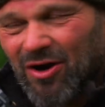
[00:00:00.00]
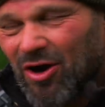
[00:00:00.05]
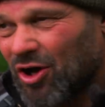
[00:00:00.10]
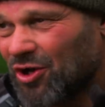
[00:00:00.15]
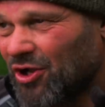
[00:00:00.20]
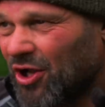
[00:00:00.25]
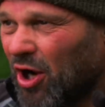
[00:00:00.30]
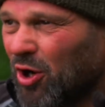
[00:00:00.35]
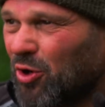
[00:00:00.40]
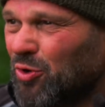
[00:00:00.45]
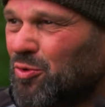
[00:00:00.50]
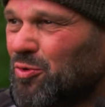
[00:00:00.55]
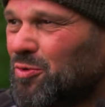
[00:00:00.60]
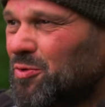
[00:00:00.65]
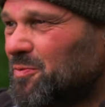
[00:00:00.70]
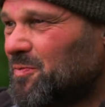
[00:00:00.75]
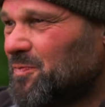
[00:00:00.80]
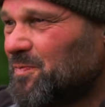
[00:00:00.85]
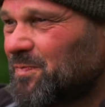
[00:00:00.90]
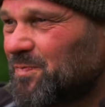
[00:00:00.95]
I know,
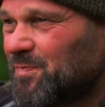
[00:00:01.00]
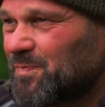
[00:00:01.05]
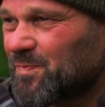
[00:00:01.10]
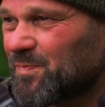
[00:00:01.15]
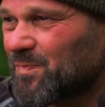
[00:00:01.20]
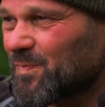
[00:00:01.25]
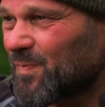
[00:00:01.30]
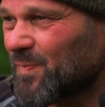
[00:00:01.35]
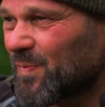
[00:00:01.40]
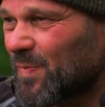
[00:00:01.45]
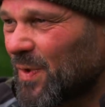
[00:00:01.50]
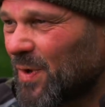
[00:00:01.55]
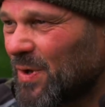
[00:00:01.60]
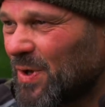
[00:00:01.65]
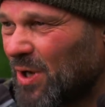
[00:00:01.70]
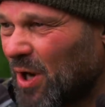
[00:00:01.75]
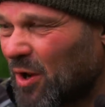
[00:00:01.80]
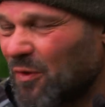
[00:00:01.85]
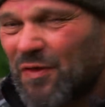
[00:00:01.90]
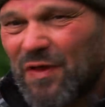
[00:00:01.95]

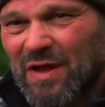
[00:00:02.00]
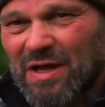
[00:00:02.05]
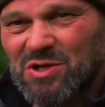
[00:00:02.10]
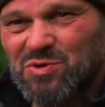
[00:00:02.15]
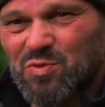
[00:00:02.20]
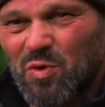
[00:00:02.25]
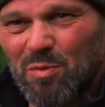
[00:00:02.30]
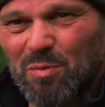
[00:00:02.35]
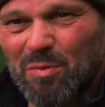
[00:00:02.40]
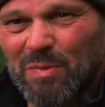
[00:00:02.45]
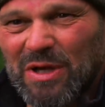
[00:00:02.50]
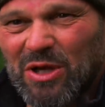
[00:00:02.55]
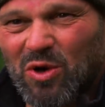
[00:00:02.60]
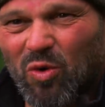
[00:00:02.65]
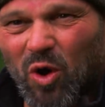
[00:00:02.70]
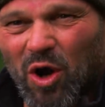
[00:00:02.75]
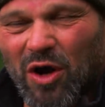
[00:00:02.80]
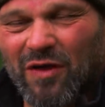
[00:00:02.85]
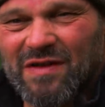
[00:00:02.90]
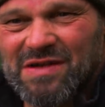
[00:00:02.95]
you know, things wouldn't be
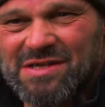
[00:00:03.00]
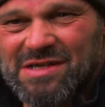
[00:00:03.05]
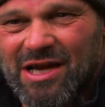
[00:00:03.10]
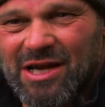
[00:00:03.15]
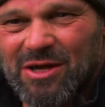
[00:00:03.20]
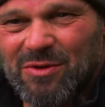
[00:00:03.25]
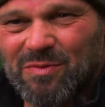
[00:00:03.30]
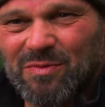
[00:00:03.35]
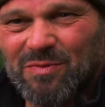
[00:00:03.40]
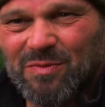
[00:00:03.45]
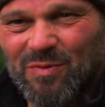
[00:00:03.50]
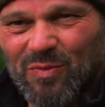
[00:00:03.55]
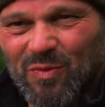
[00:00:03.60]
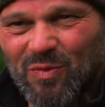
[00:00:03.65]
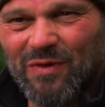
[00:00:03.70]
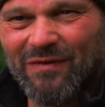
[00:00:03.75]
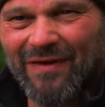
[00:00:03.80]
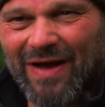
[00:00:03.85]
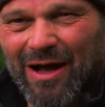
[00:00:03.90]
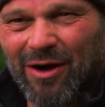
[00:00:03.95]
quite the same
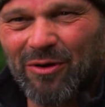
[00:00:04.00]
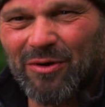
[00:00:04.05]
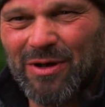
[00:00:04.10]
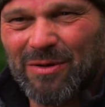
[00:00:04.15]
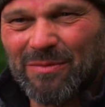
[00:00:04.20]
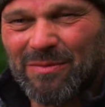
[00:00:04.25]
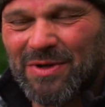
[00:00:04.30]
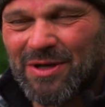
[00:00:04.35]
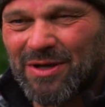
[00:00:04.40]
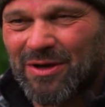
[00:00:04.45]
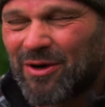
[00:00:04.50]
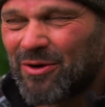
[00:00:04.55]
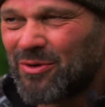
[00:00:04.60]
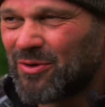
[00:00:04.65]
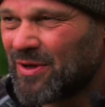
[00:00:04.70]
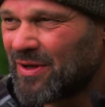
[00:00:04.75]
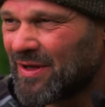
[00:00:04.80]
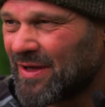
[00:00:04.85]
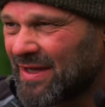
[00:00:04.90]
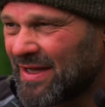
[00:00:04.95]
without him, you know.
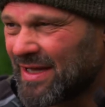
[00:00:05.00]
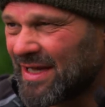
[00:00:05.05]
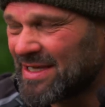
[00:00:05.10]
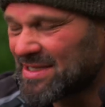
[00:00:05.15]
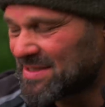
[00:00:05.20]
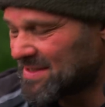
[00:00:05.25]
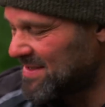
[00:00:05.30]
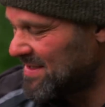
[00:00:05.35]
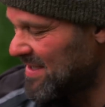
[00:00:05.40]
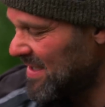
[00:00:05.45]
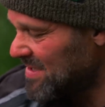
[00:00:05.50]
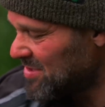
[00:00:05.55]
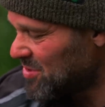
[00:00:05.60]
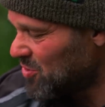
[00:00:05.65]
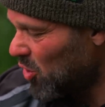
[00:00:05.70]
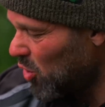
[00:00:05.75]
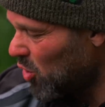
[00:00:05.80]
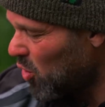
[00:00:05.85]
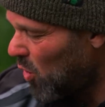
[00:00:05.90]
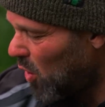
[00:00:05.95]
He's
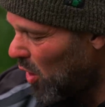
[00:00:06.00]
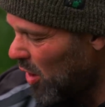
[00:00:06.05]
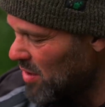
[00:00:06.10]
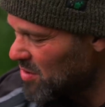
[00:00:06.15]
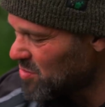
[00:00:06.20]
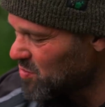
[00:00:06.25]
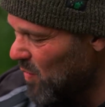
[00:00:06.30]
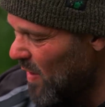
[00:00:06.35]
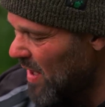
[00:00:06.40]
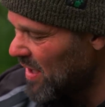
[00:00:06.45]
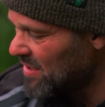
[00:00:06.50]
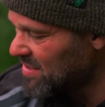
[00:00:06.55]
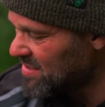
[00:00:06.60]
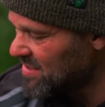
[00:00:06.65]
not quite as well